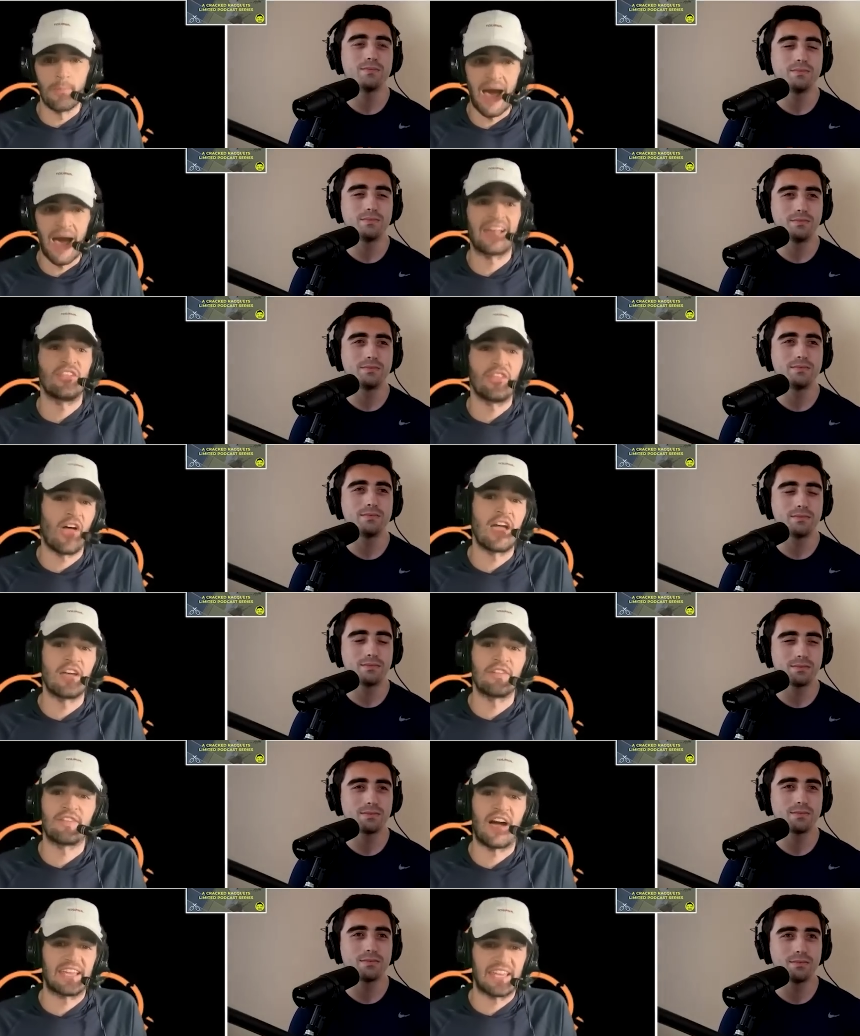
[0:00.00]
Speaker 1: life.
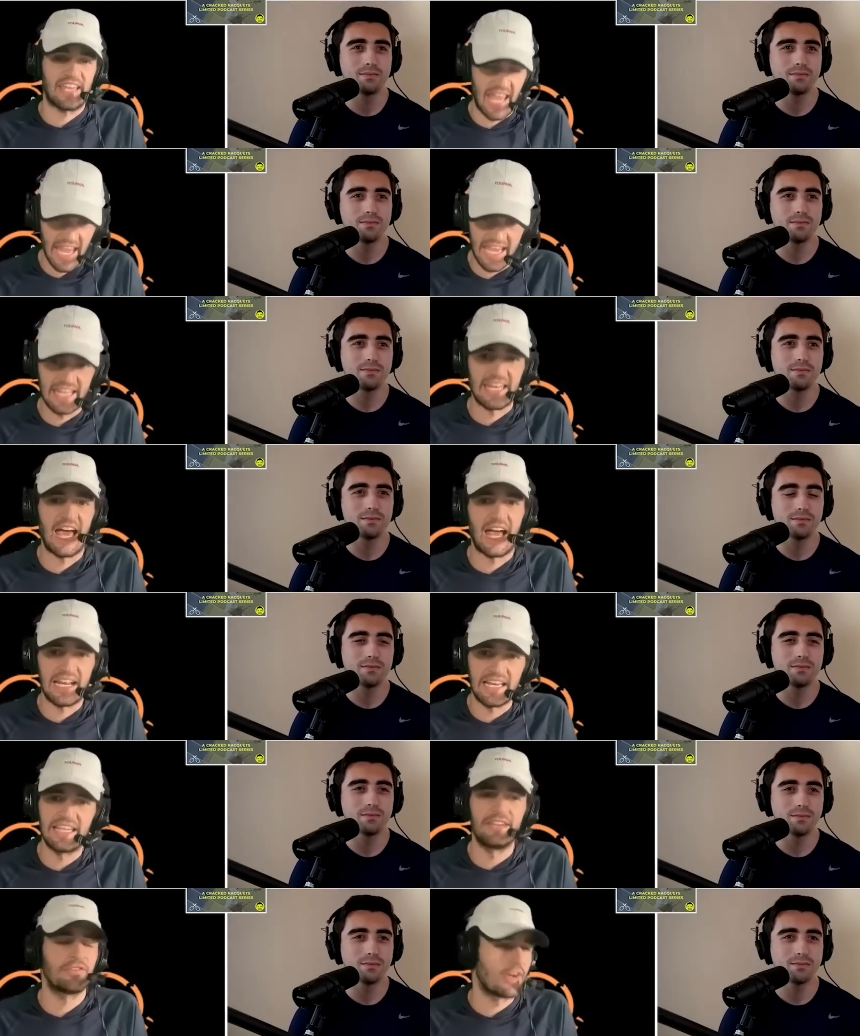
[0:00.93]
I cannot
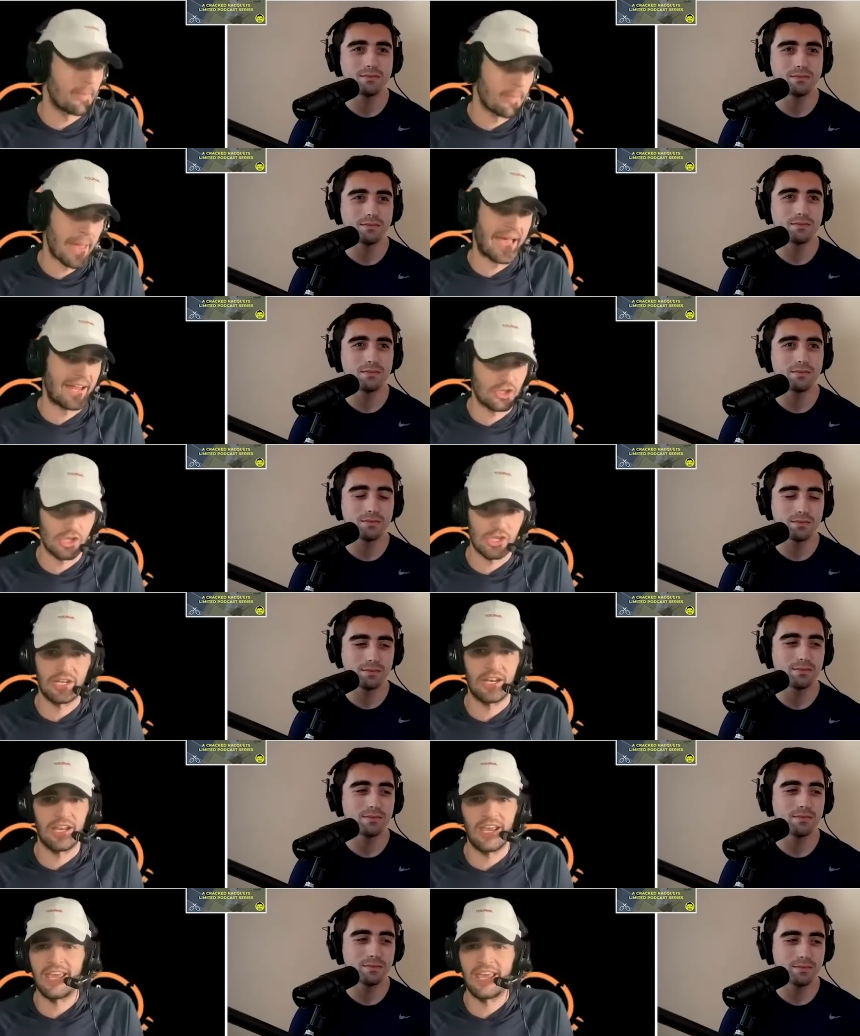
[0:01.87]
even imagine.
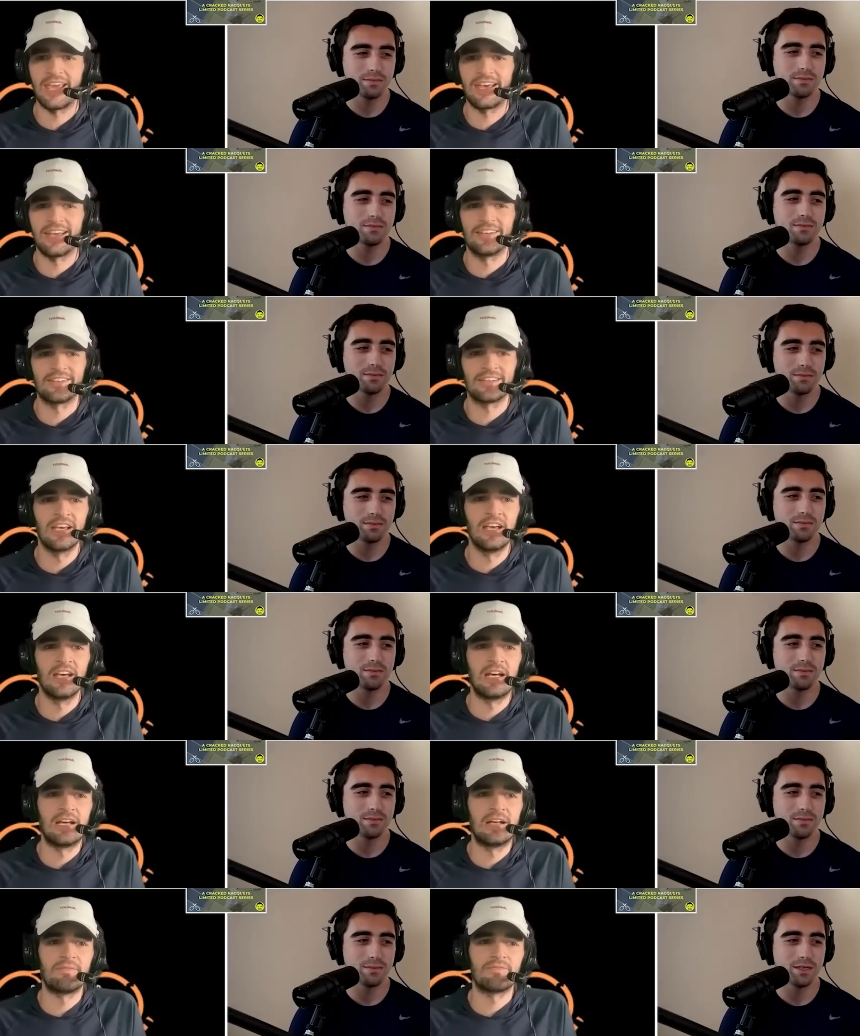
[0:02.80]
And
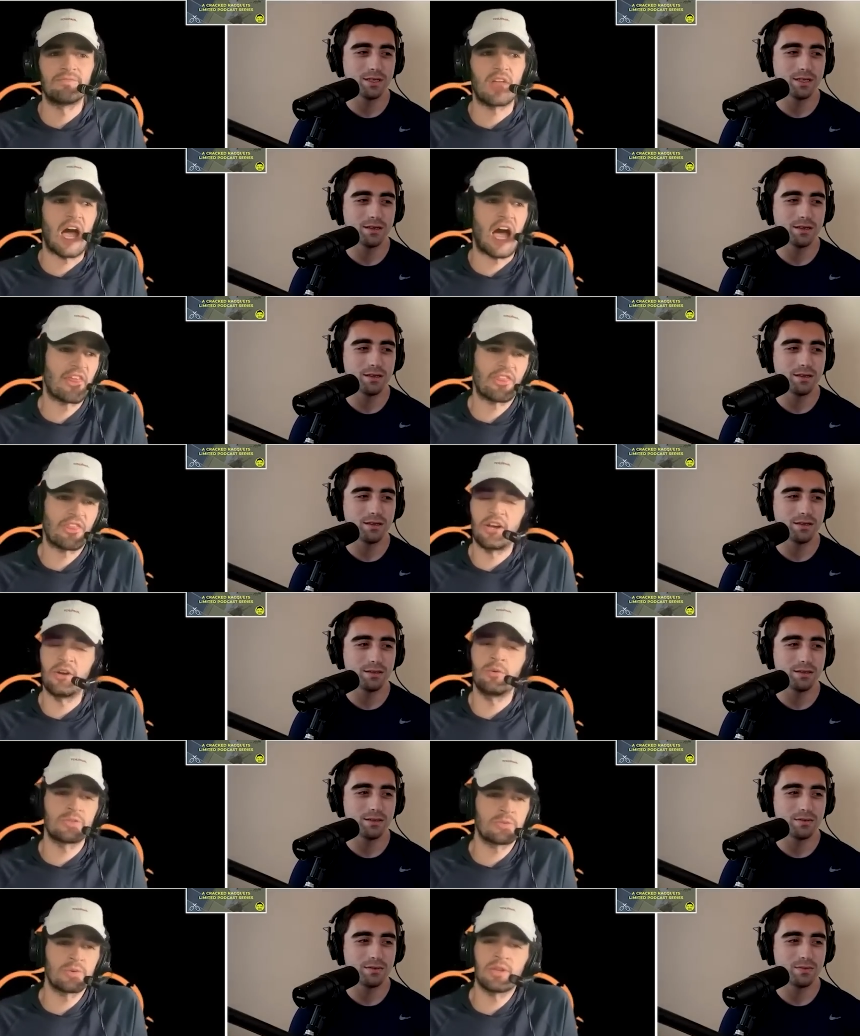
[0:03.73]
I thought it was
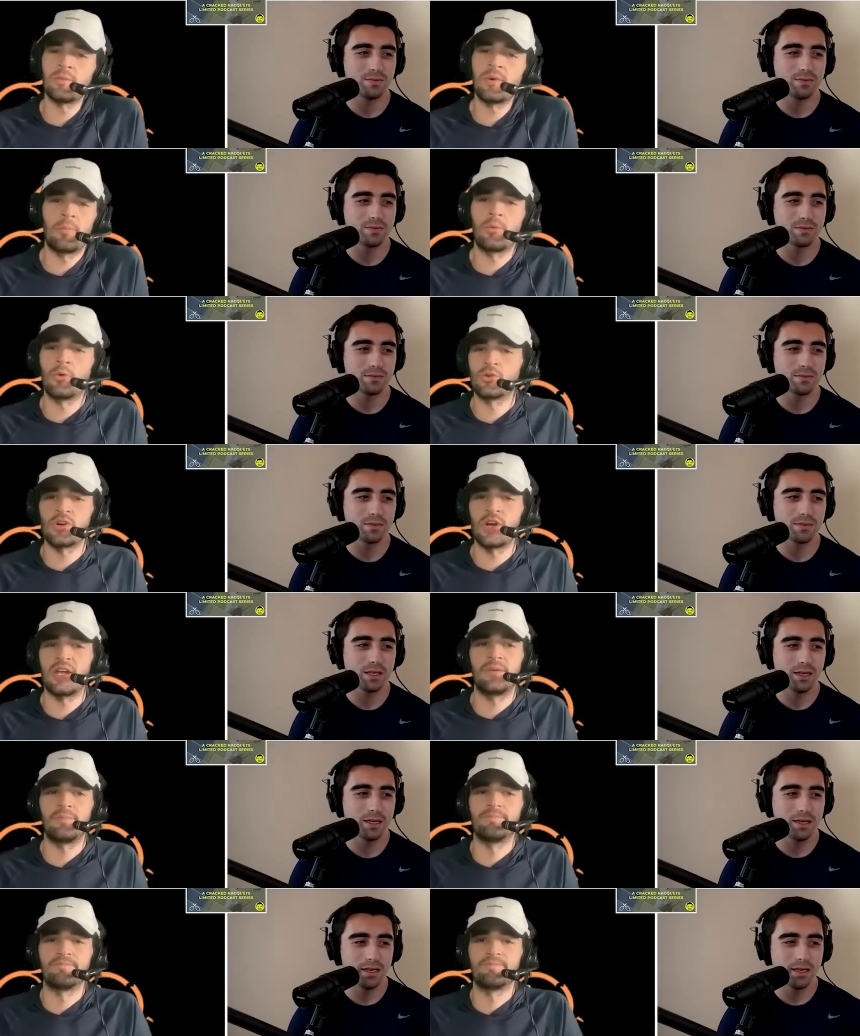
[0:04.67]
really well portrayed.
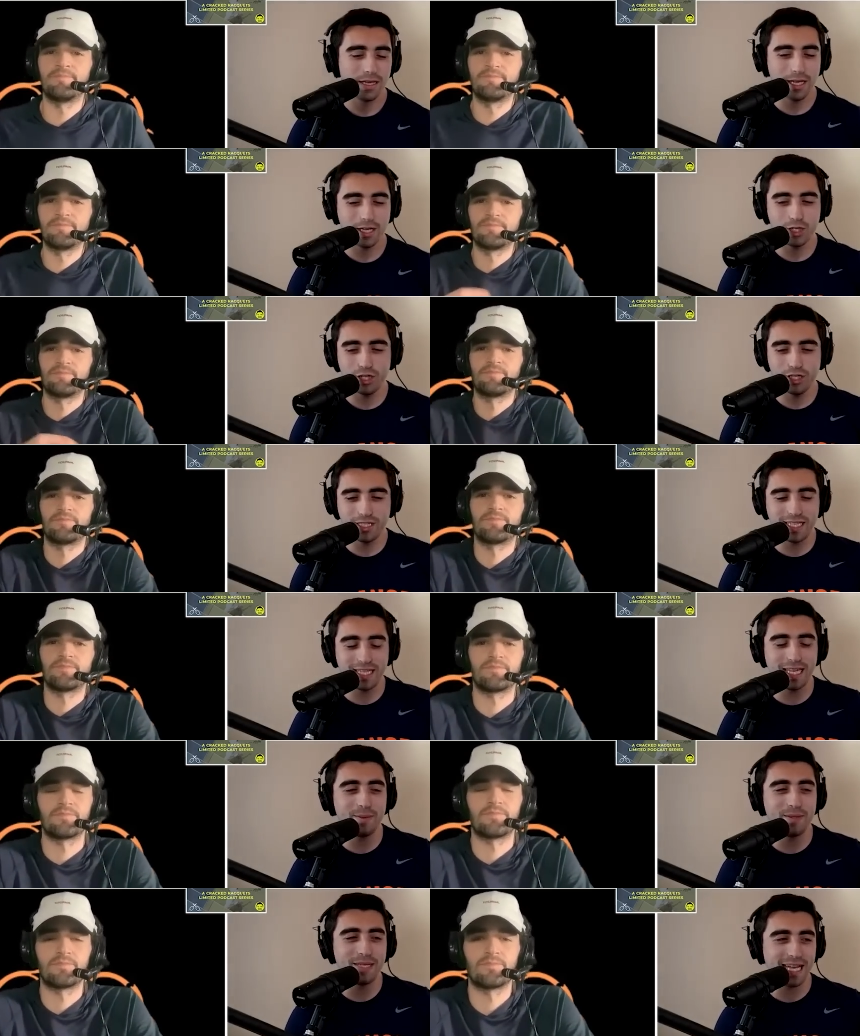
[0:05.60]
Speaker 2: Yeah, good
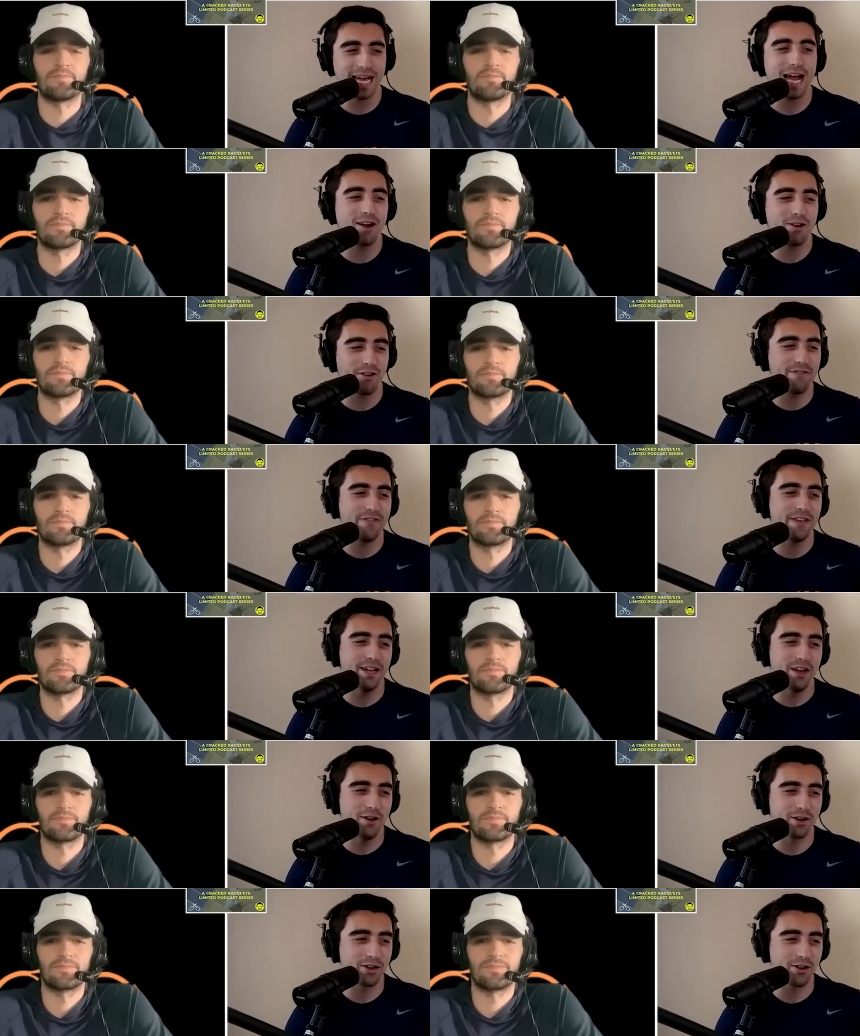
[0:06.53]
cinematography
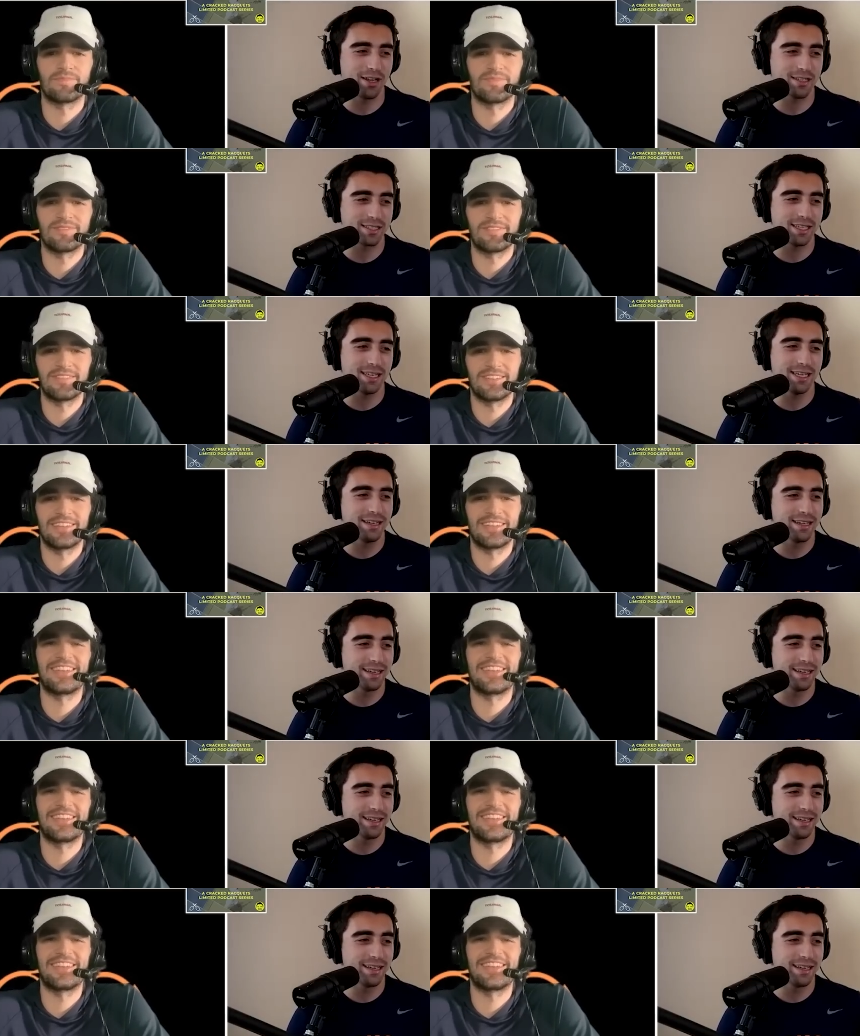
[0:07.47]
note, Grusky.